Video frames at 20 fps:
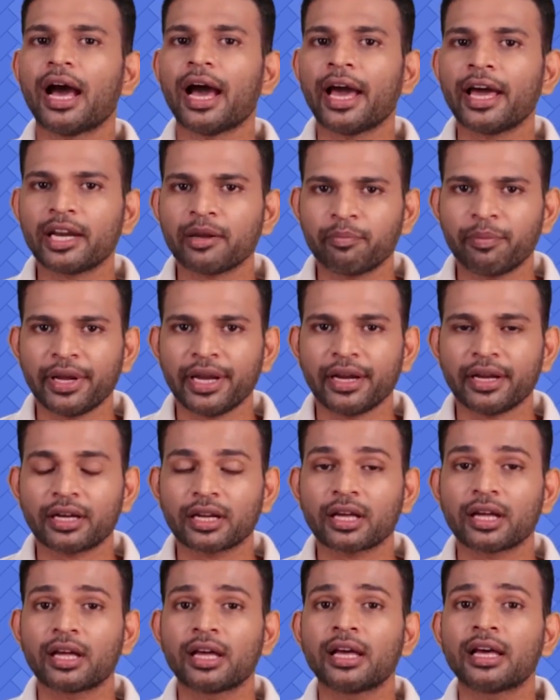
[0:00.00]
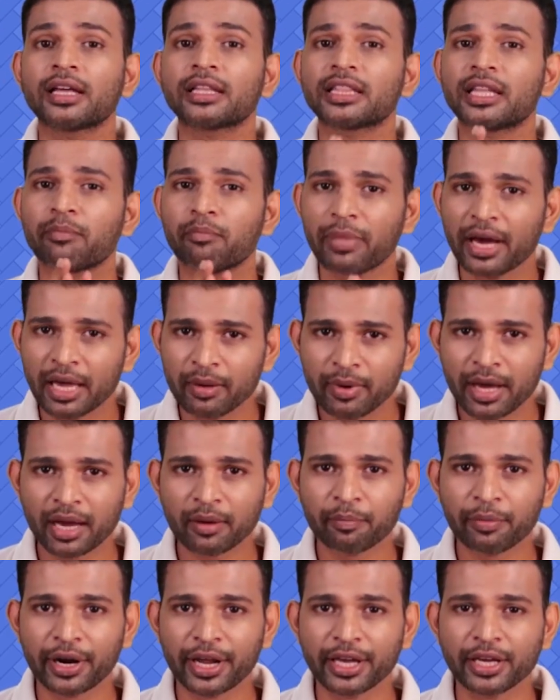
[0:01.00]
I repeat, the
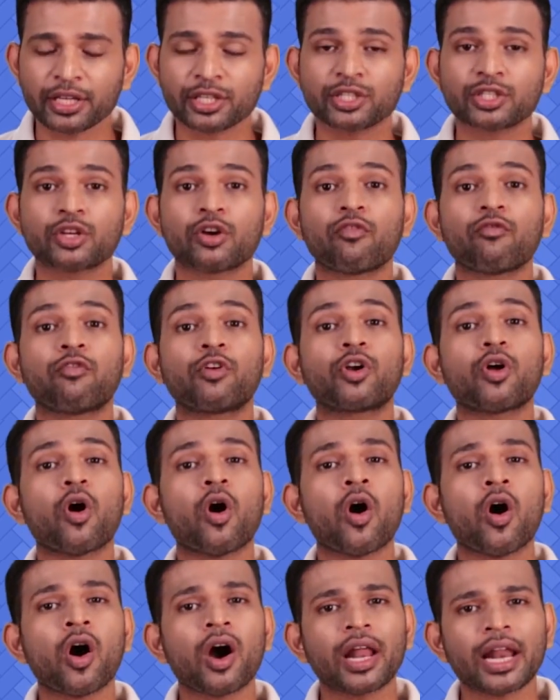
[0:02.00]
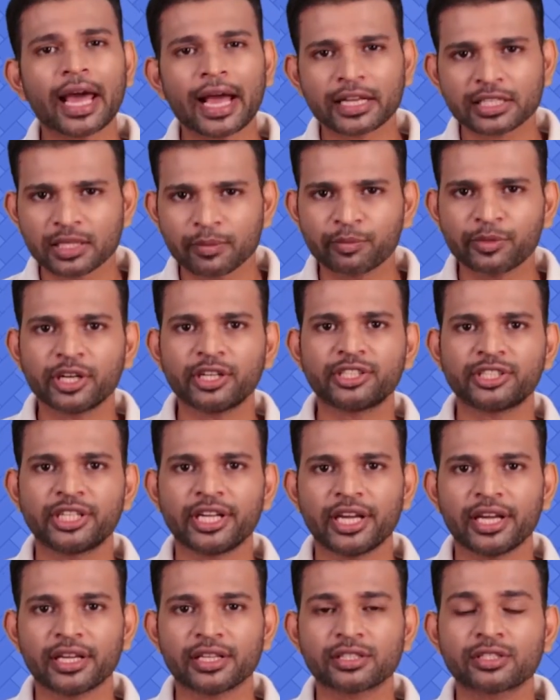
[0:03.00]
buyback price for all accepted
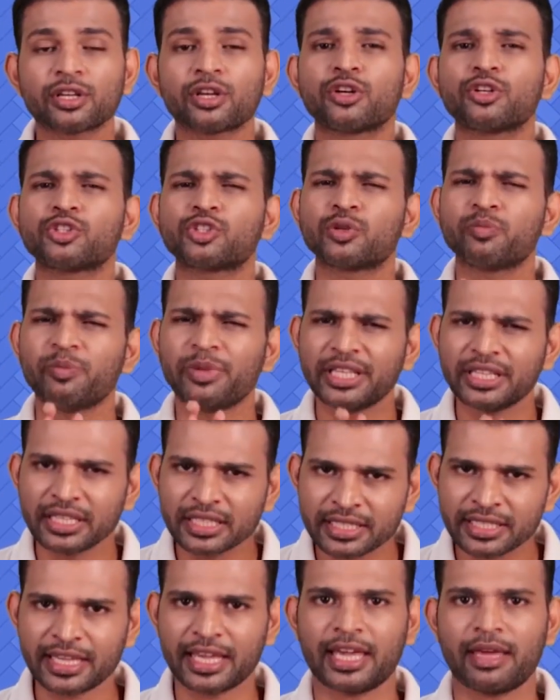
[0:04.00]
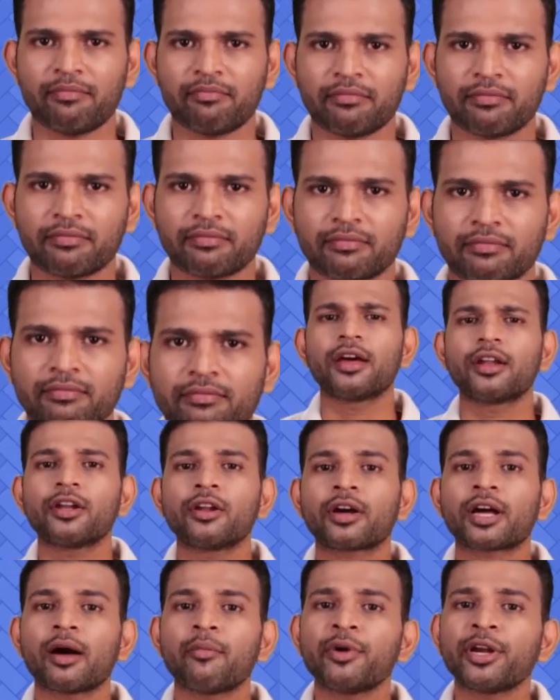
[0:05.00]
shares should be the same.
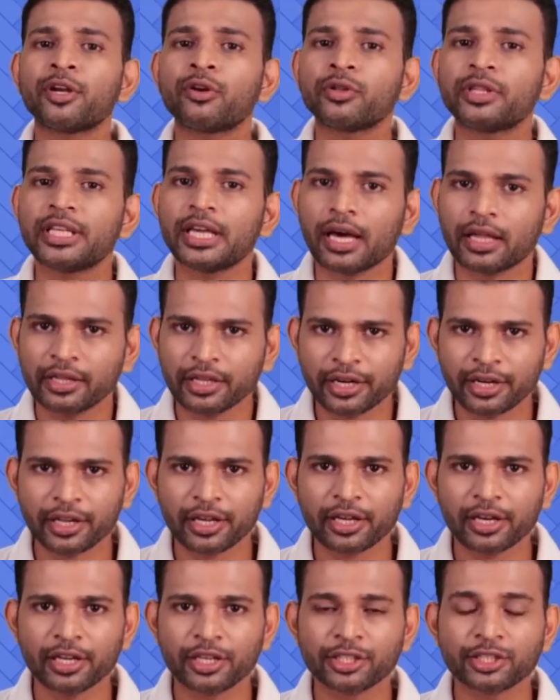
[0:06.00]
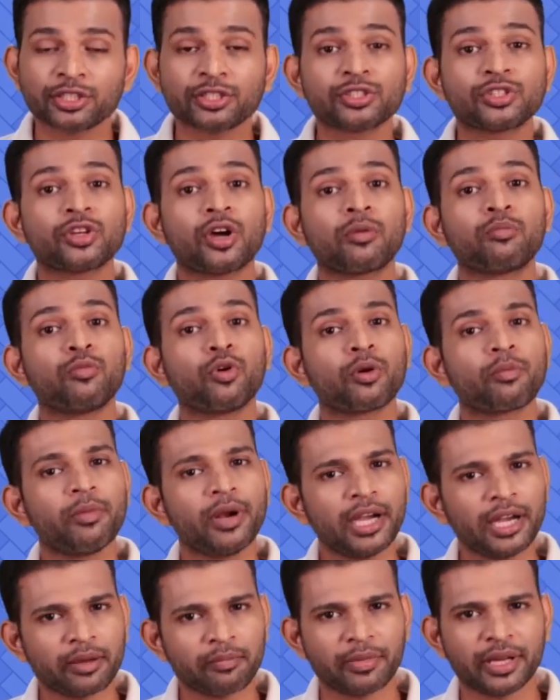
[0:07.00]
Now, coming to the other regulations on book
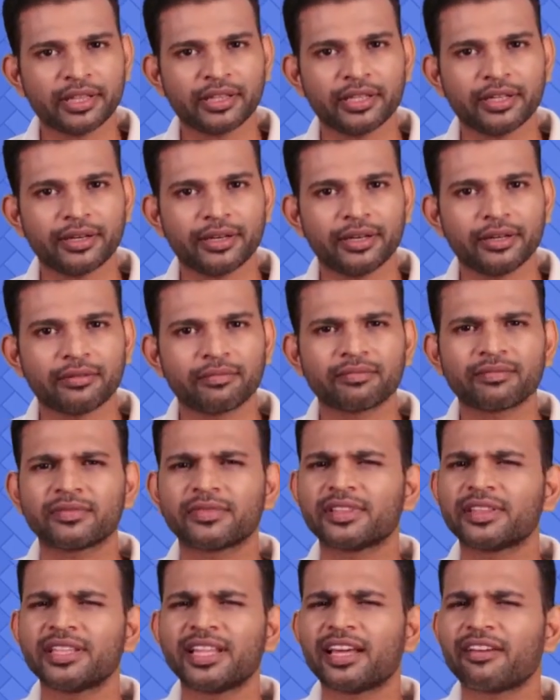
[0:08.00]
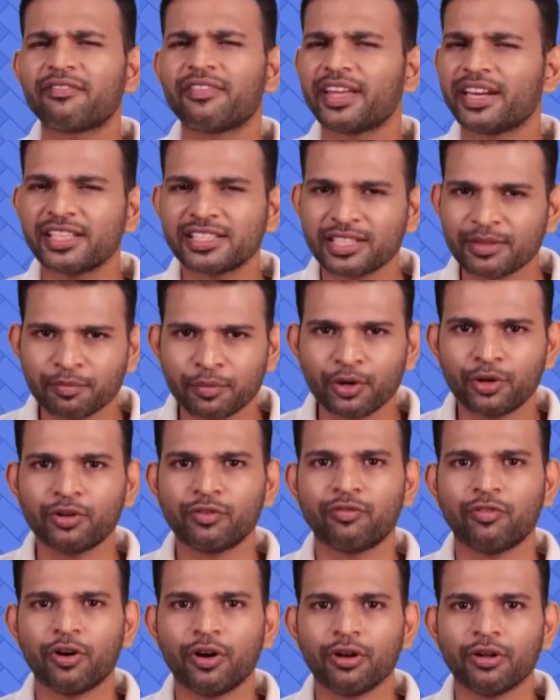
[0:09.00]
building method, they are very simple to
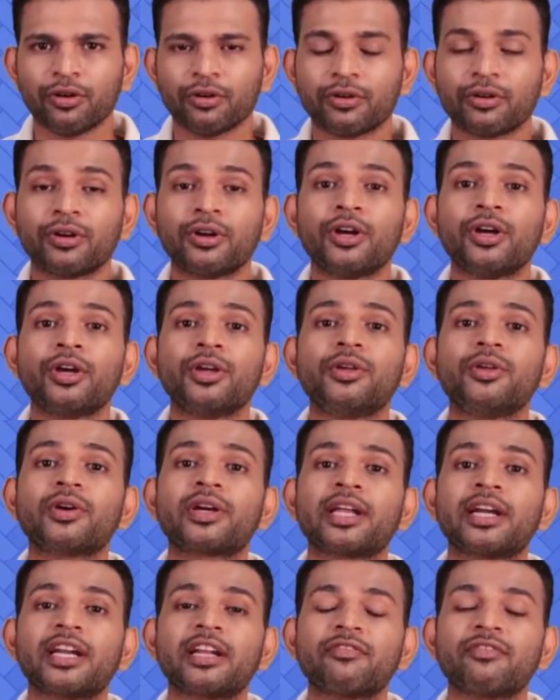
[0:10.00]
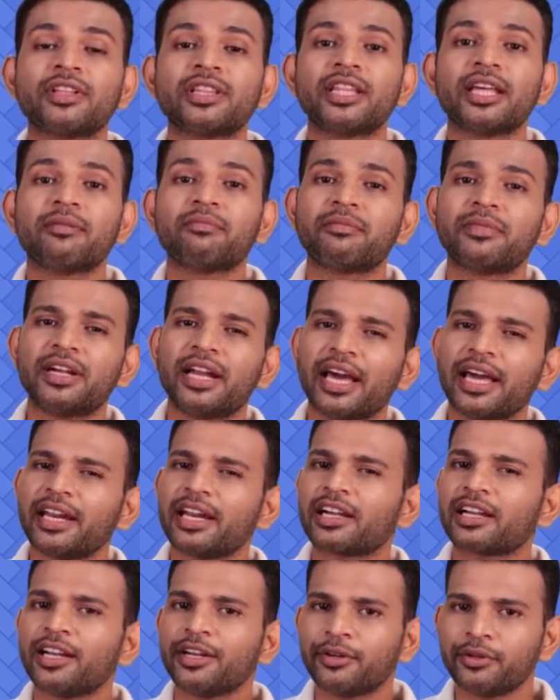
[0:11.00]
follow. You can refer them
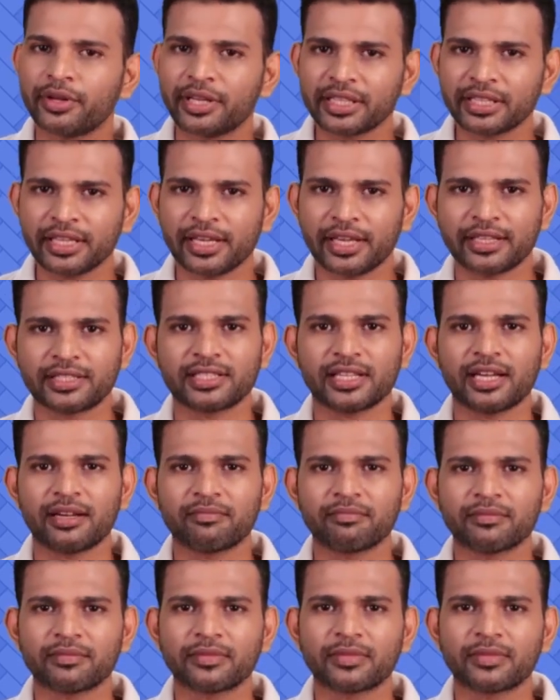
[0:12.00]
directly during the exam.